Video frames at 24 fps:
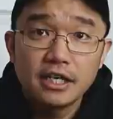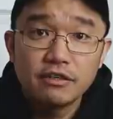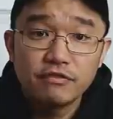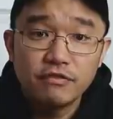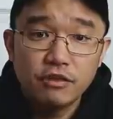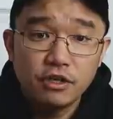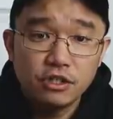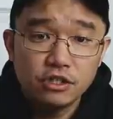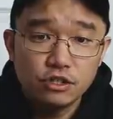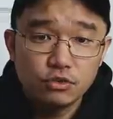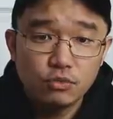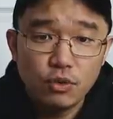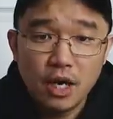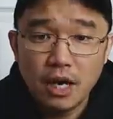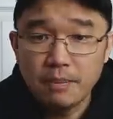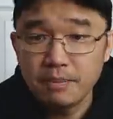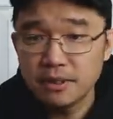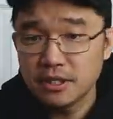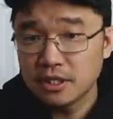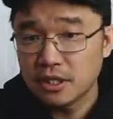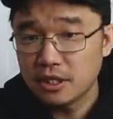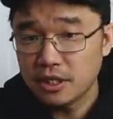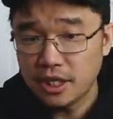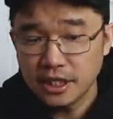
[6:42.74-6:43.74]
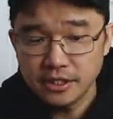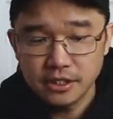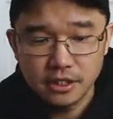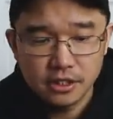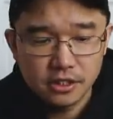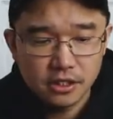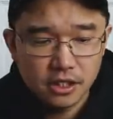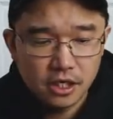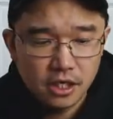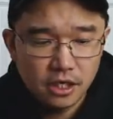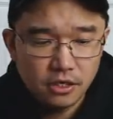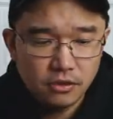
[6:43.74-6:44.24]
As far as swapping the
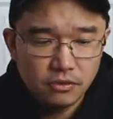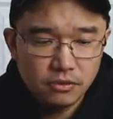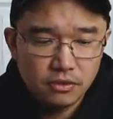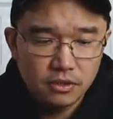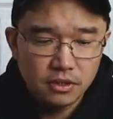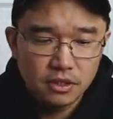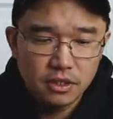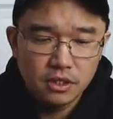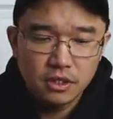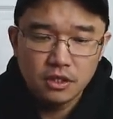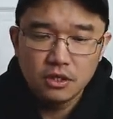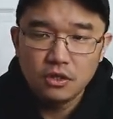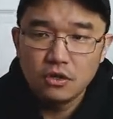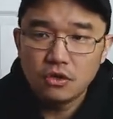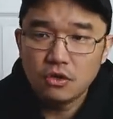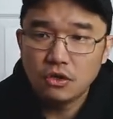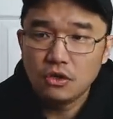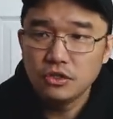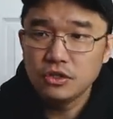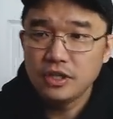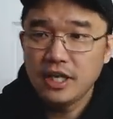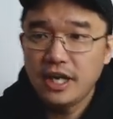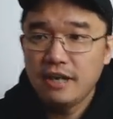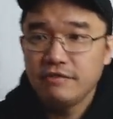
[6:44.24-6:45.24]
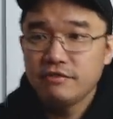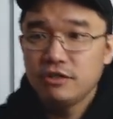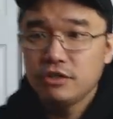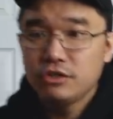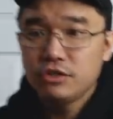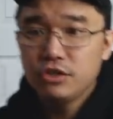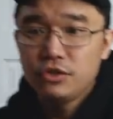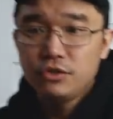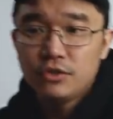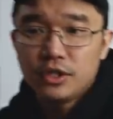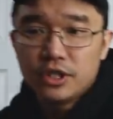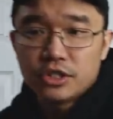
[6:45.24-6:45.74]
lenses go, all you have
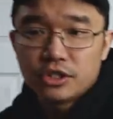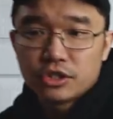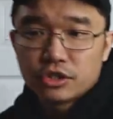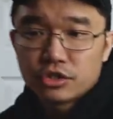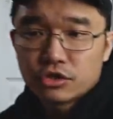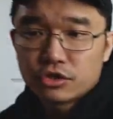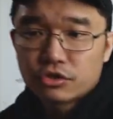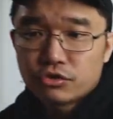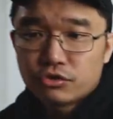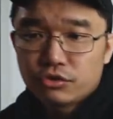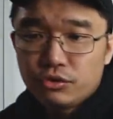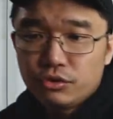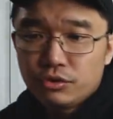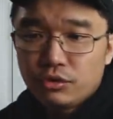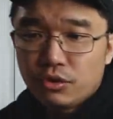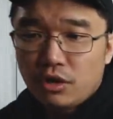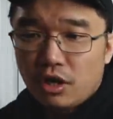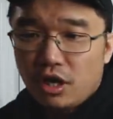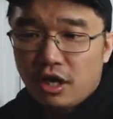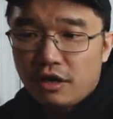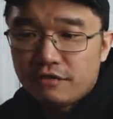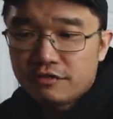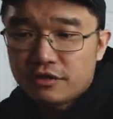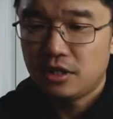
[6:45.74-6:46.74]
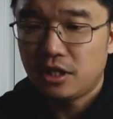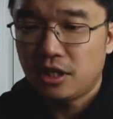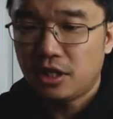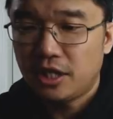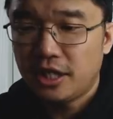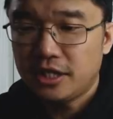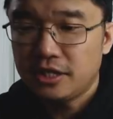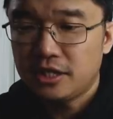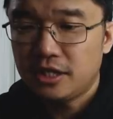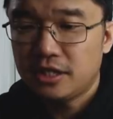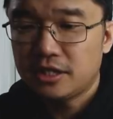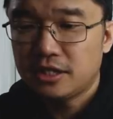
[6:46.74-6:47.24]
to do is screw off the
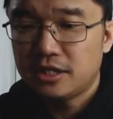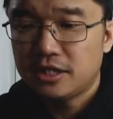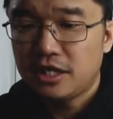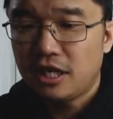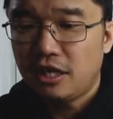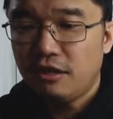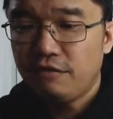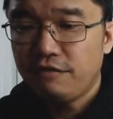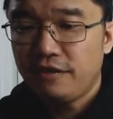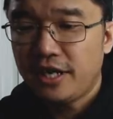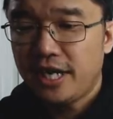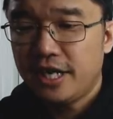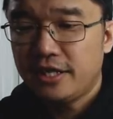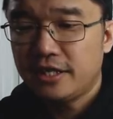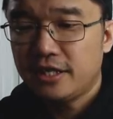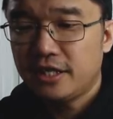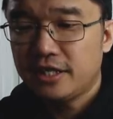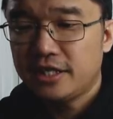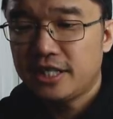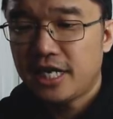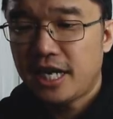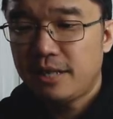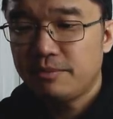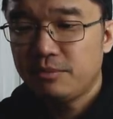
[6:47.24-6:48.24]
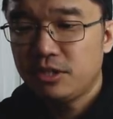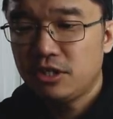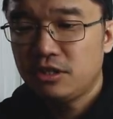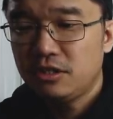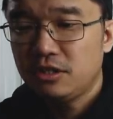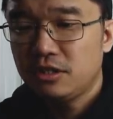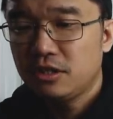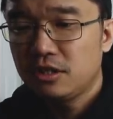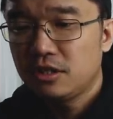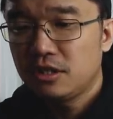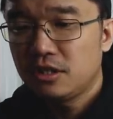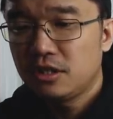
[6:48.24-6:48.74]
lens itself and the
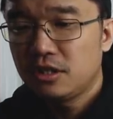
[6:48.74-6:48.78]
adapter.